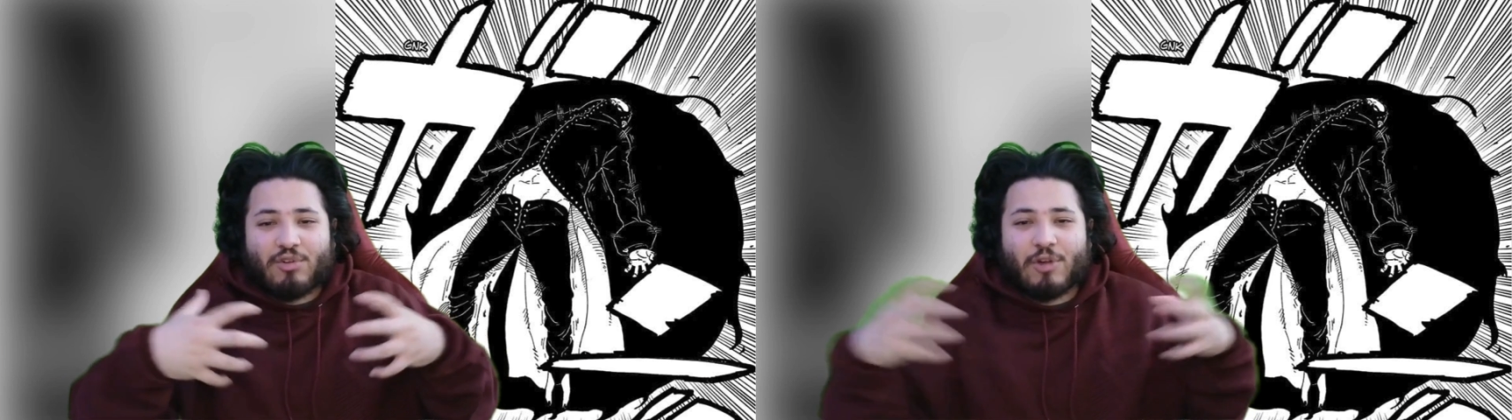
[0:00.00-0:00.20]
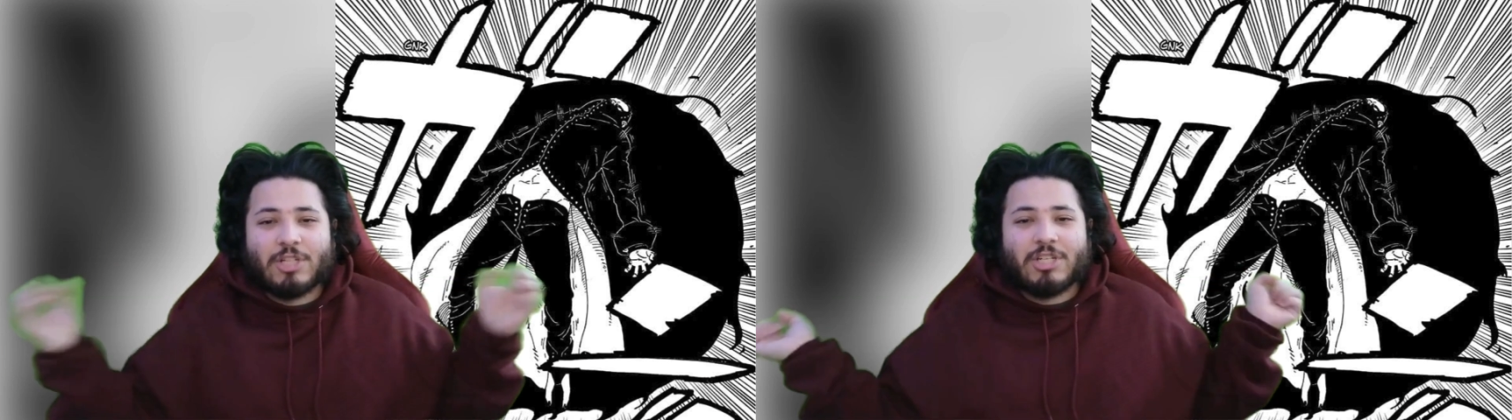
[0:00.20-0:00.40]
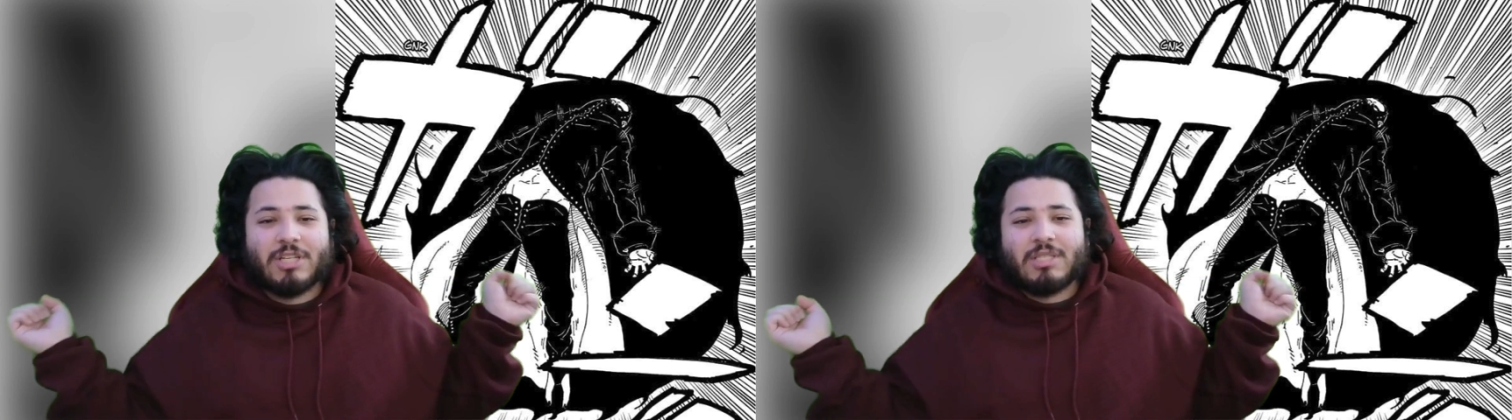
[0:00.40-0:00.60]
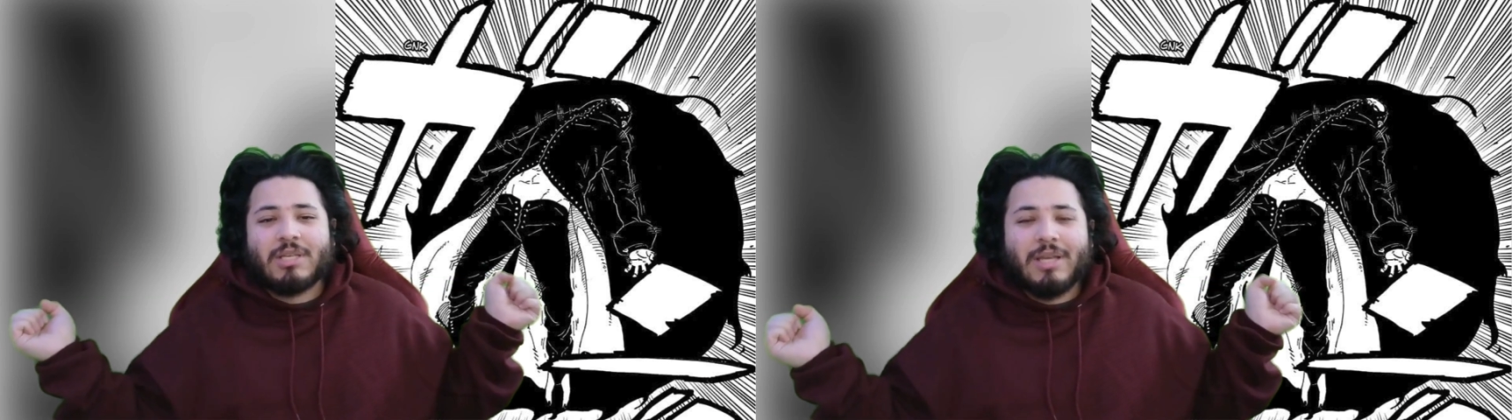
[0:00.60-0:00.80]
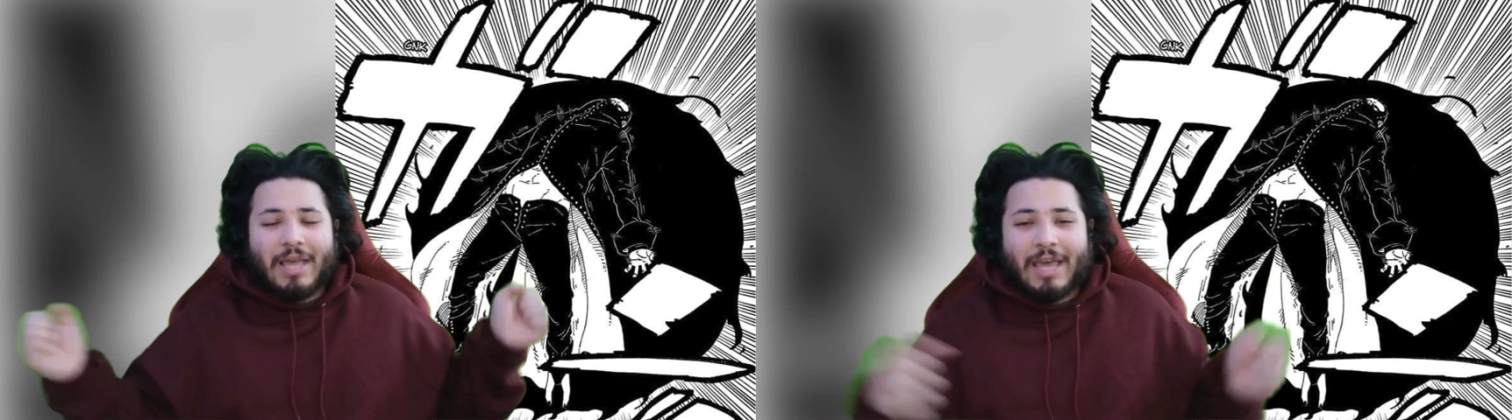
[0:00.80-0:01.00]
crushes
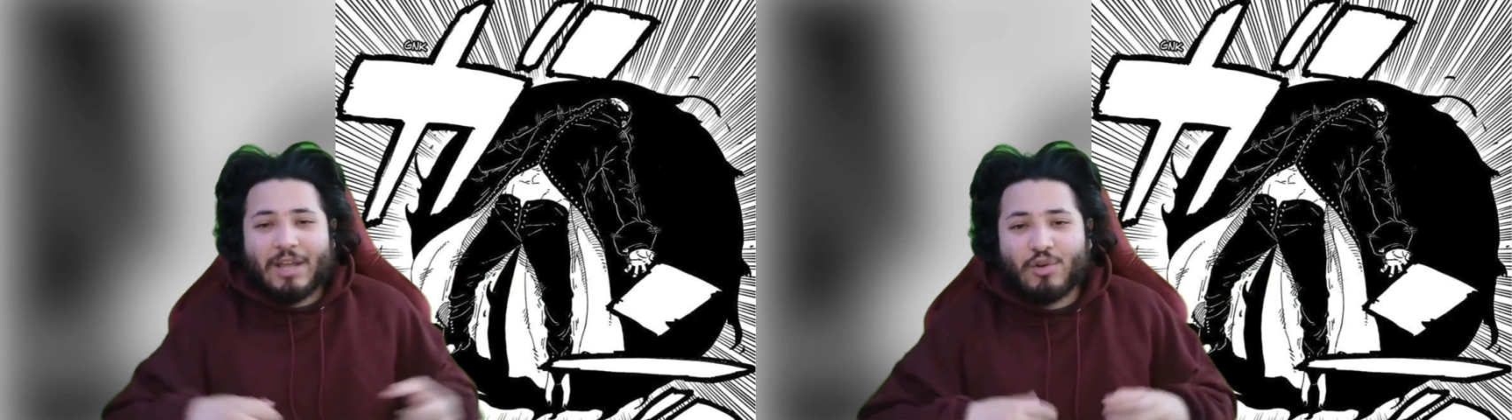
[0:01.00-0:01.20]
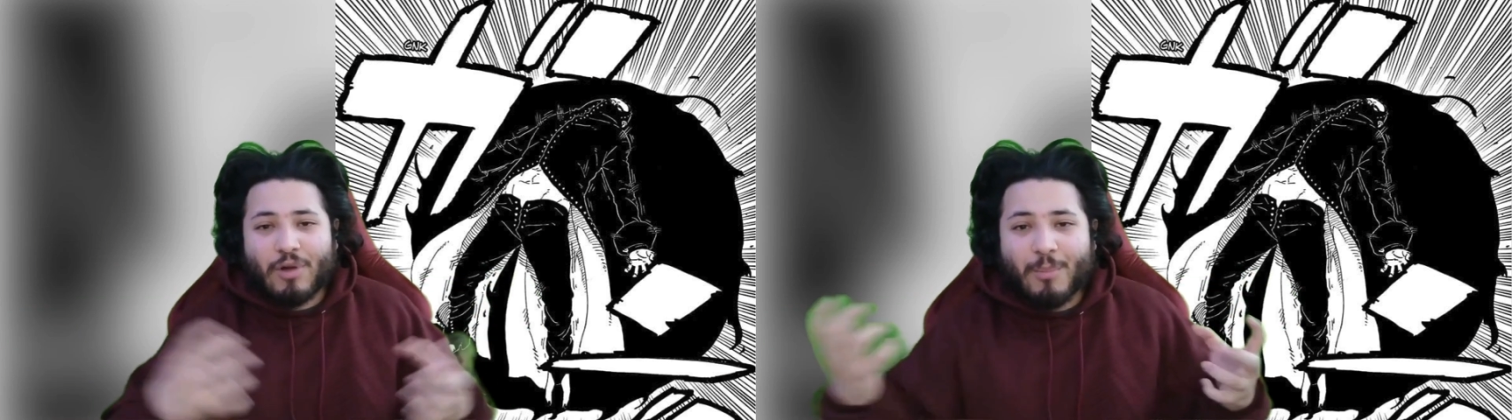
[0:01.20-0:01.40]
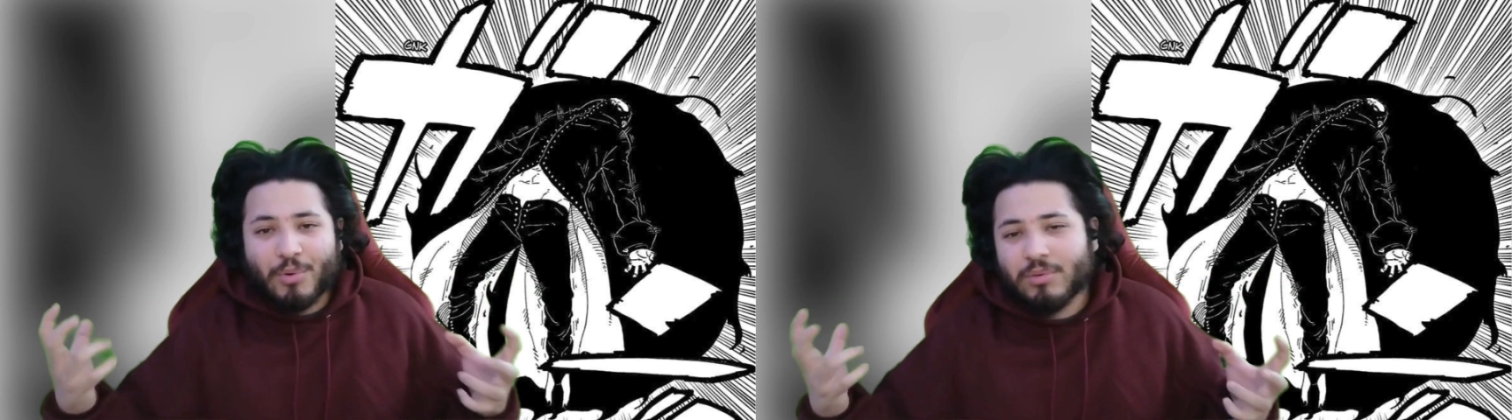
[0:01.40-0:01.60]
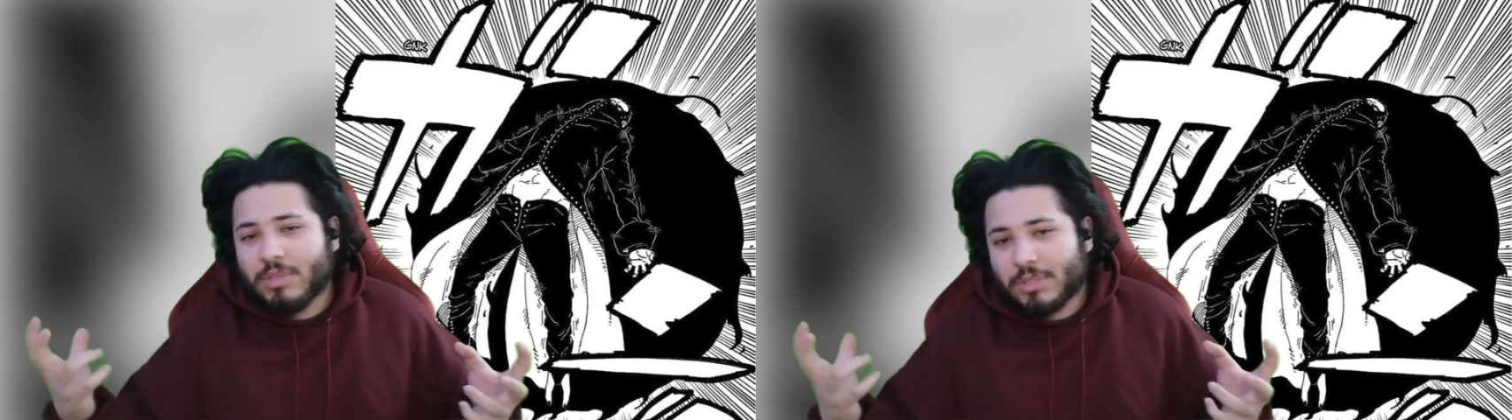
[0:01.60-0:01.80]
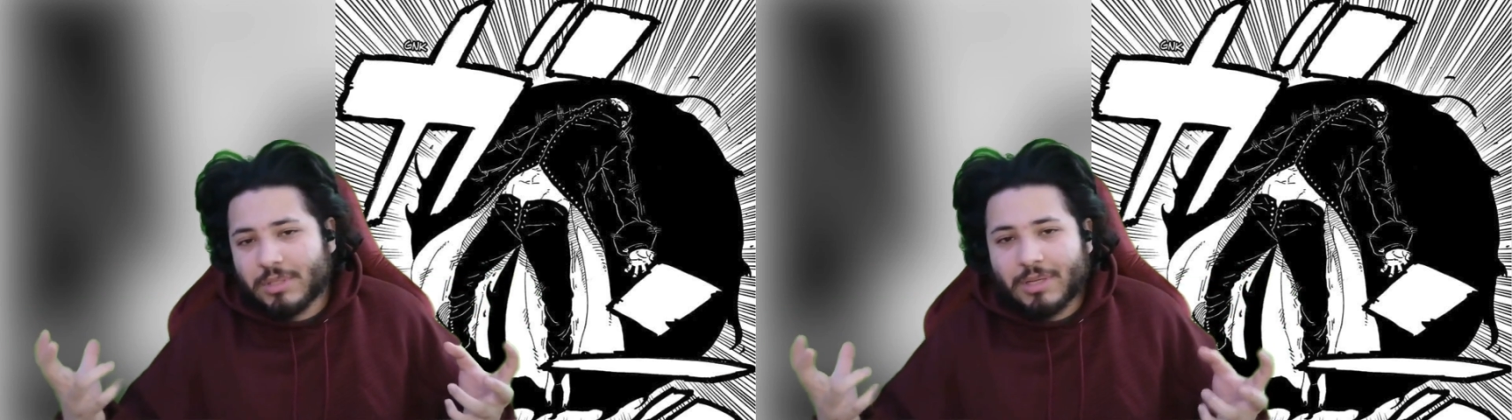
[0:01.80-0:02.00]
and
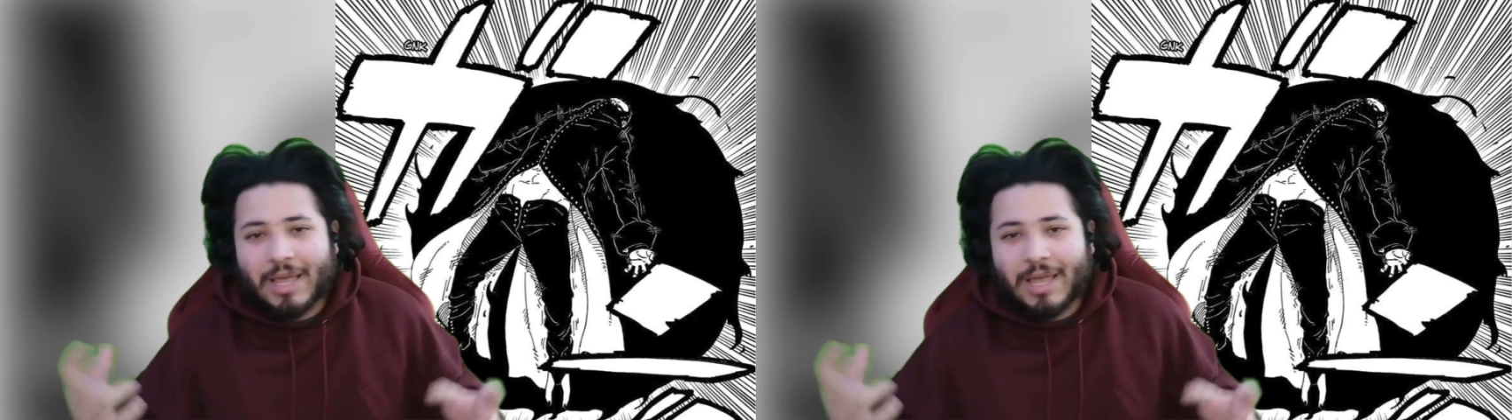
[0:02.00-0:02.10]
crumbles